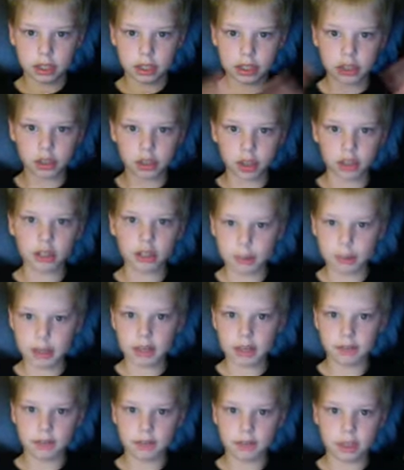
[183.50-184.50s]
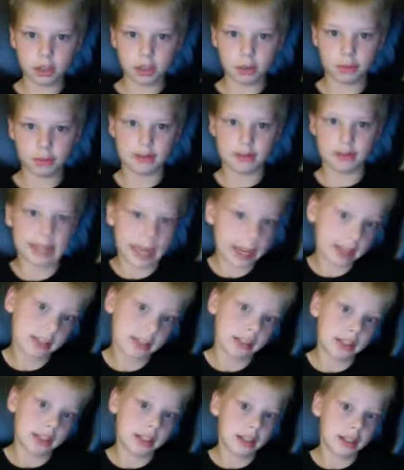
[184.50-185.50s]
it's hard to make a video
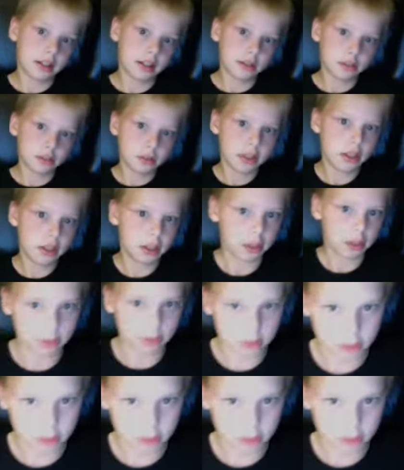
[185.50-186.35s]
daily because